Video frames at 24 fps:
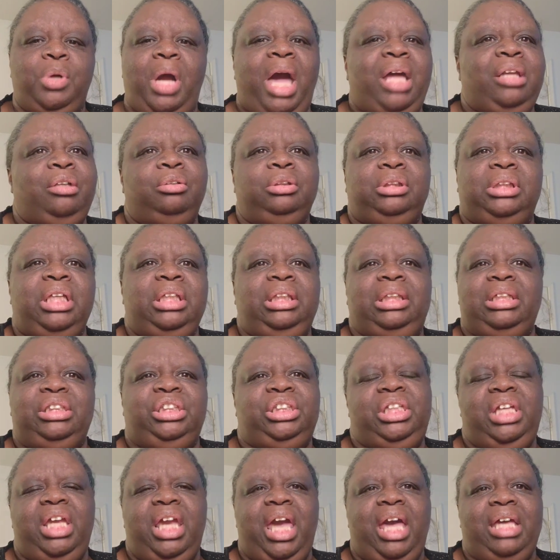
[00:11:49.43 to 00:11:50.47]
I don't think that
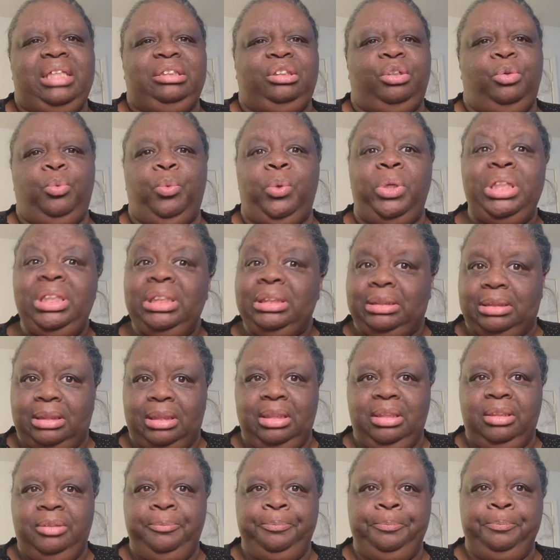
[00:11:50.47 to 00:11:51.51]
she has a
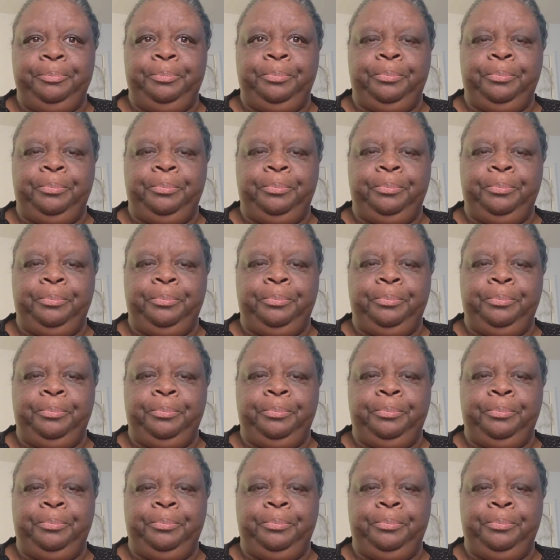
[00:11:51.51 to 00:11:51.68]
reason